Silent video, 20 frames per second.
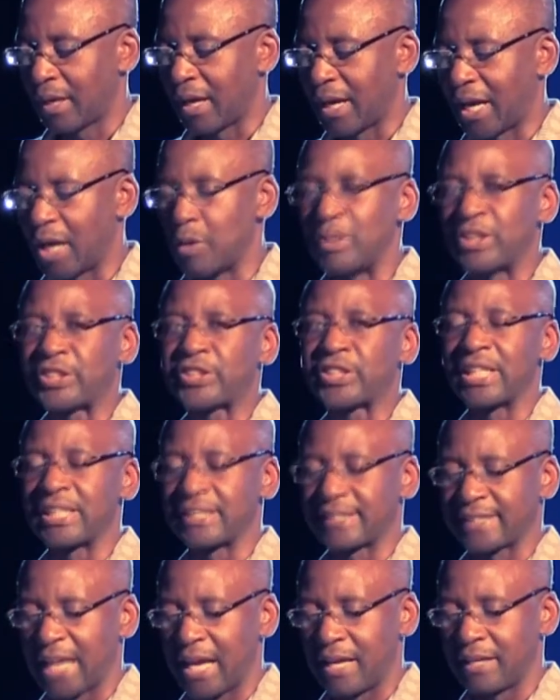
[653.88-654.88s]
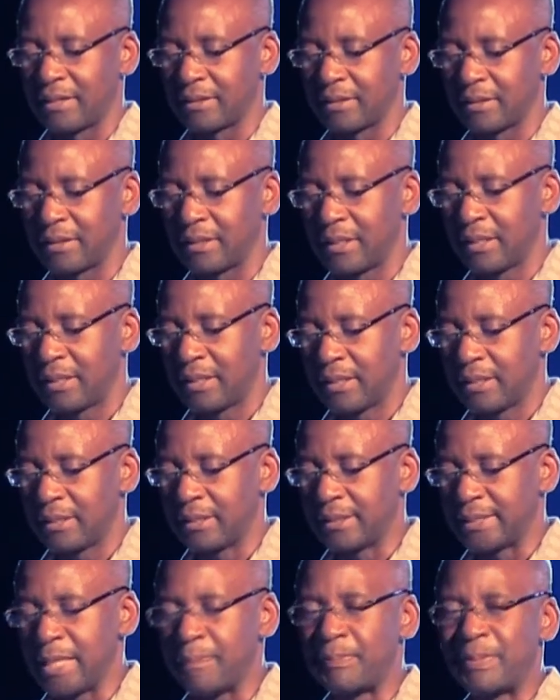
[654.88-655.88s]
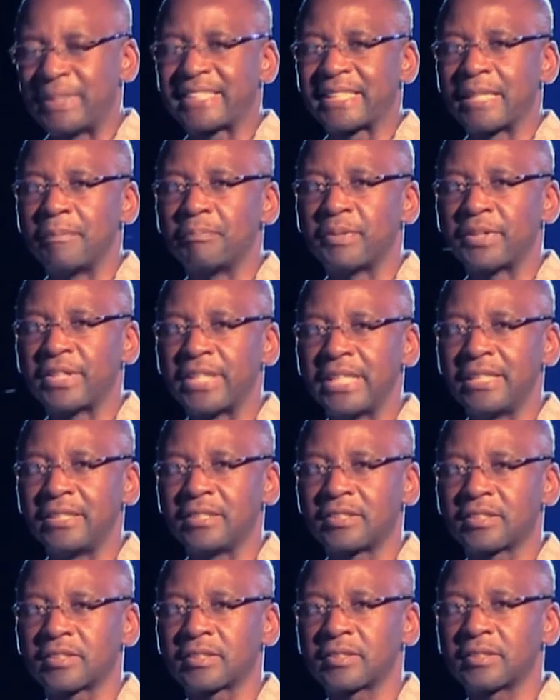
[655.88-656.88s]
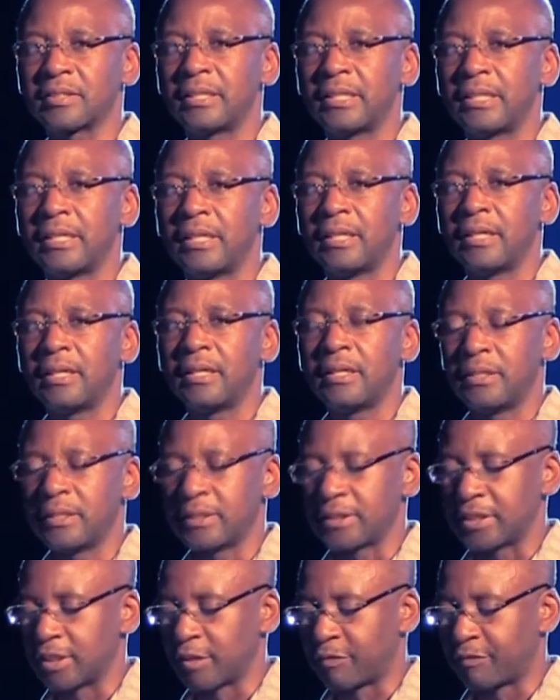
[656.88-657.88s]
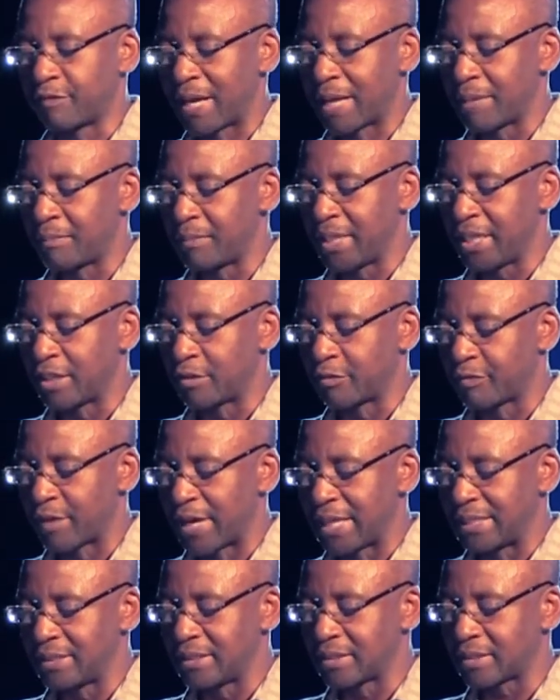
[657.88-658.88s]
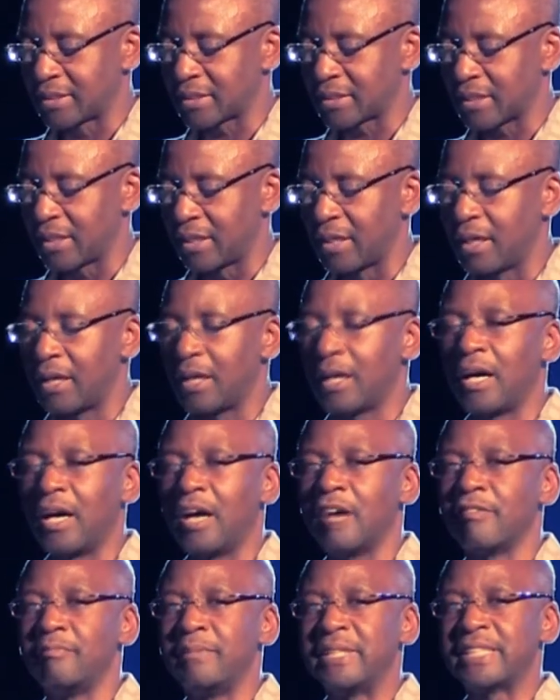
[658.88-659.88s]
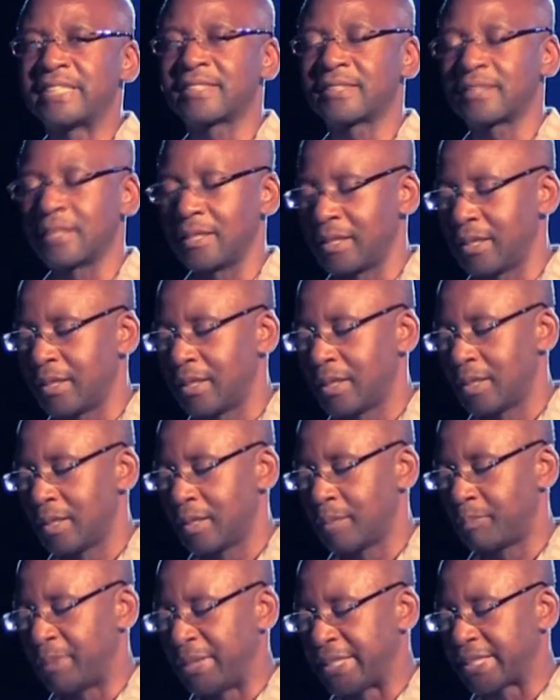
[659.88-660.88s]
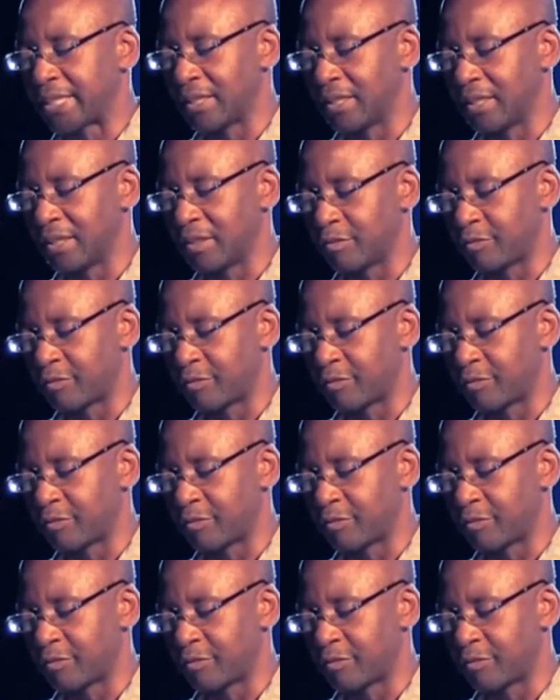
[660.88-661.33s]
I wish to extend deepest sympathies to the family and friends of Miss Titel